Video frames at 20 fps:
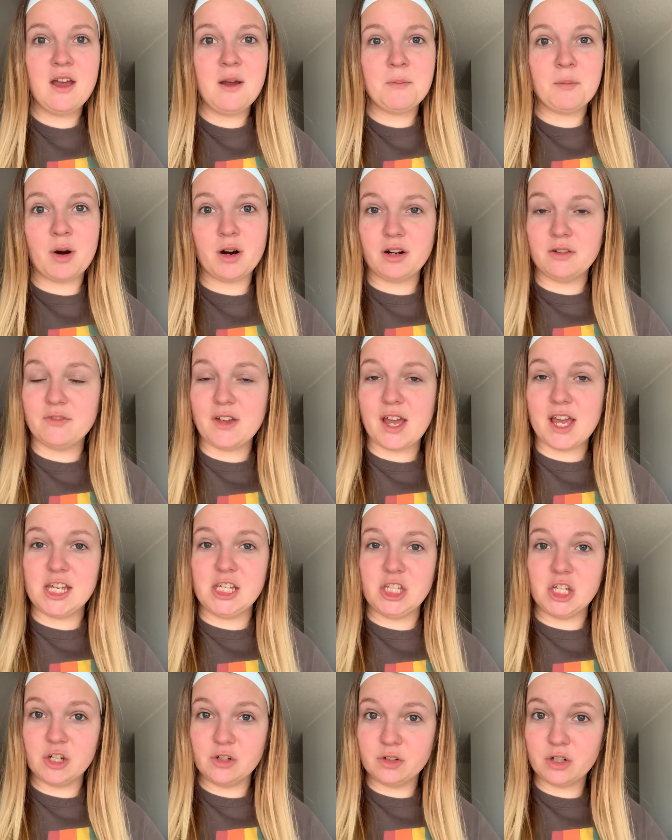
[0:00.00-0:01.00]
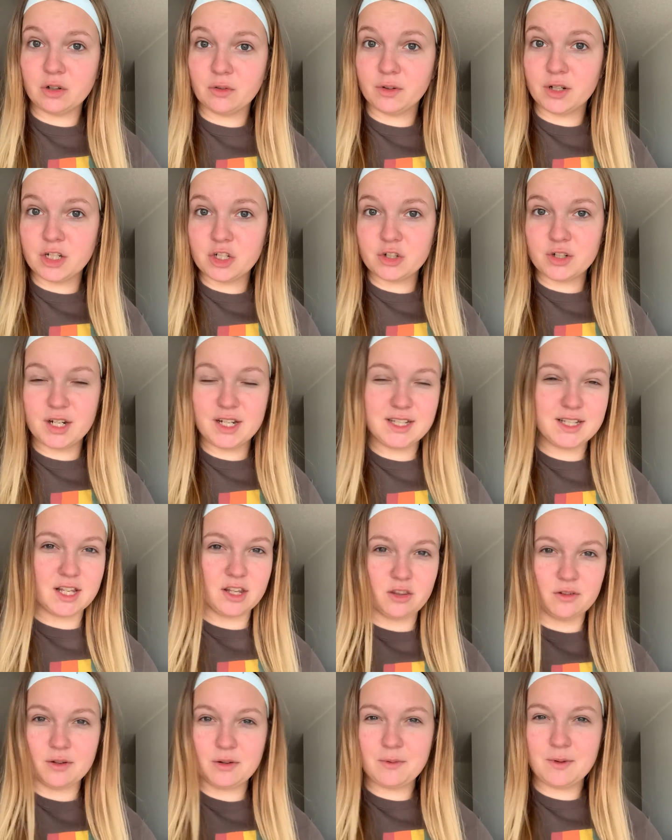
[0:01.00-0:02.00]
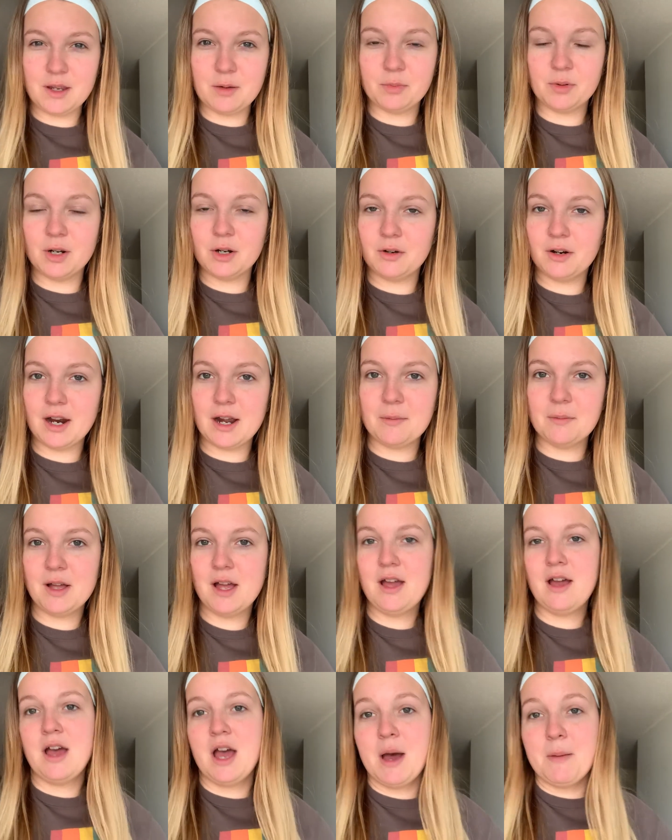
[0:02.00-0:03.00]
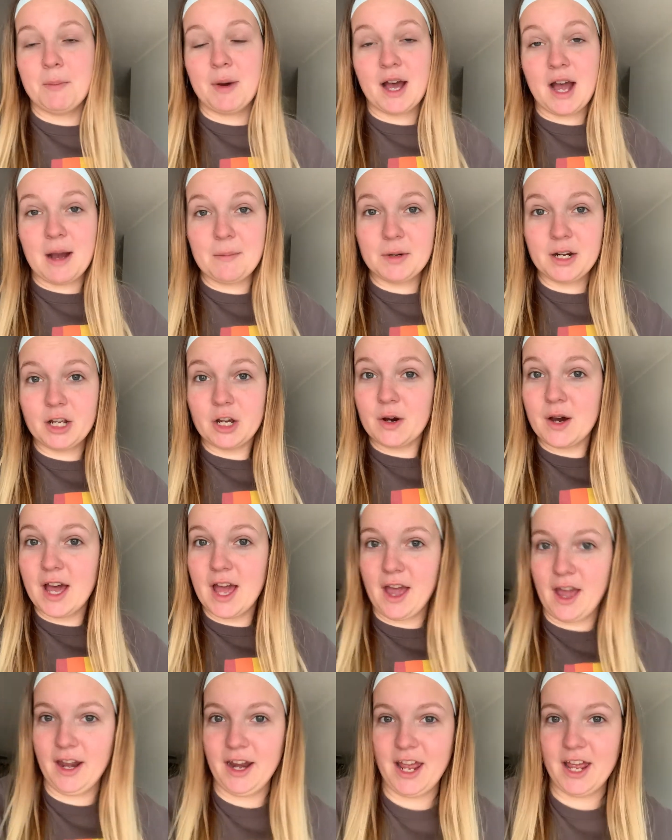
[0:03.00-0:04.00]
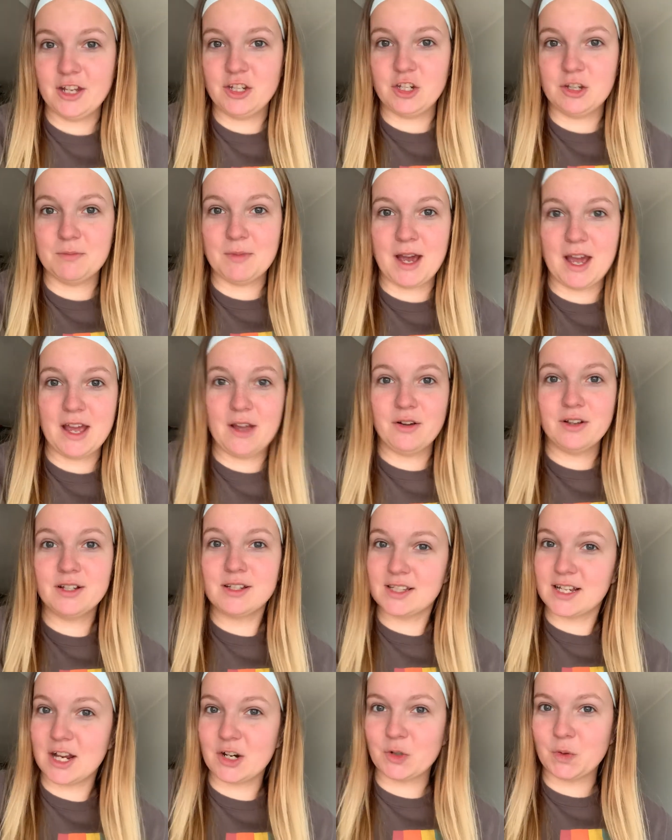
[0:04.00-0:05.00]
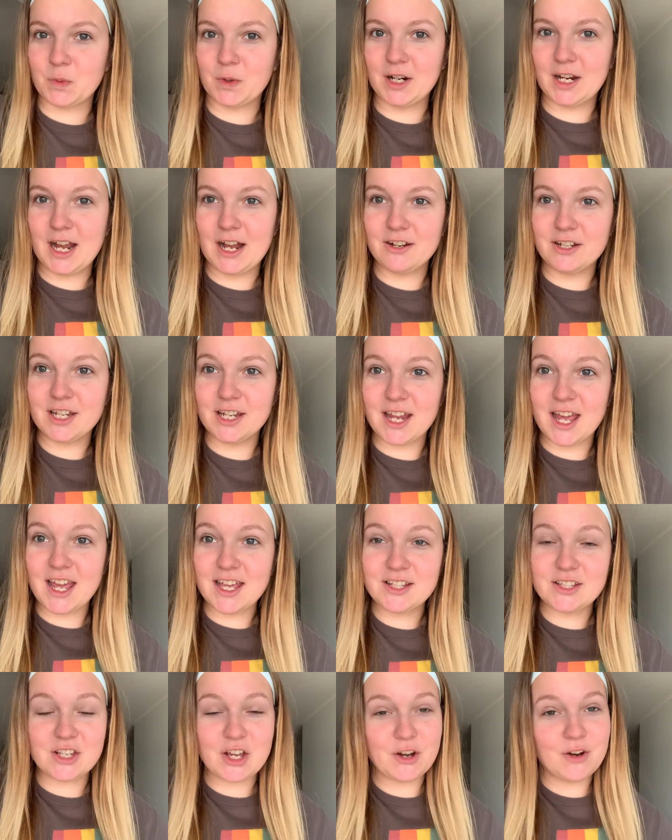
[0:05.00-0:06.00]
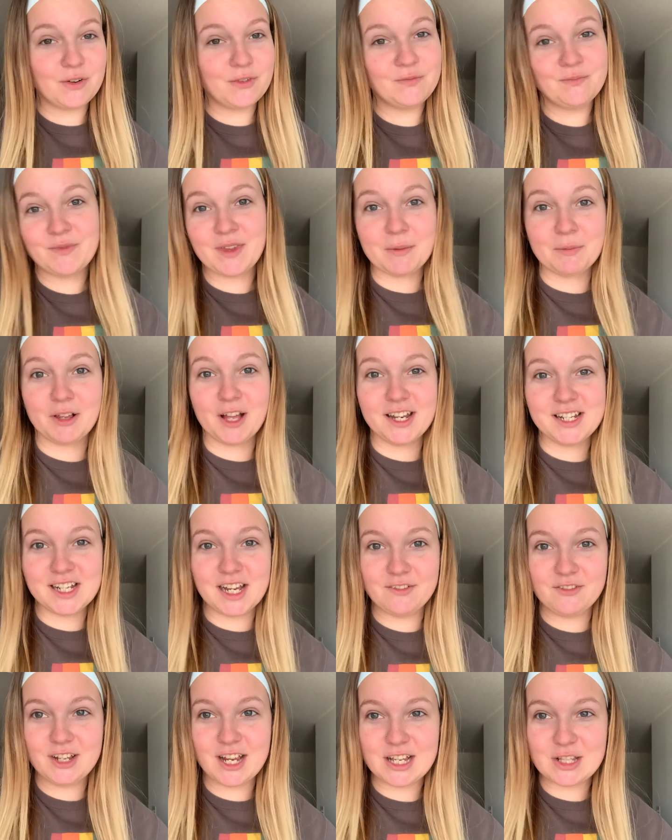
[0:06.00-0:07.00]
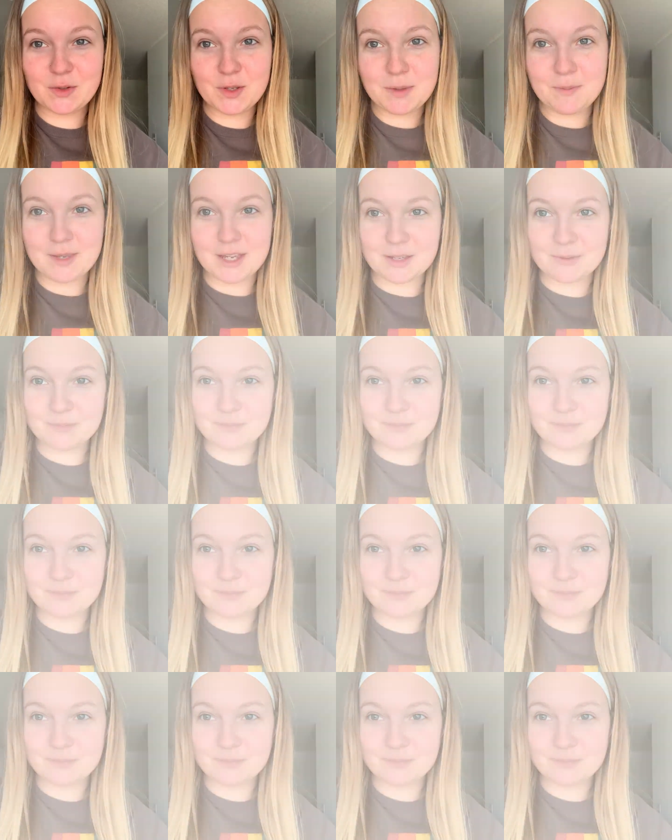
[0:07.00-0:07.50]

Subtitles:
part of a yoga retreat. It's a 3-week program, but I'm gonna go ahead and do my scheduled workout today. So I'm glad to have you guys with me.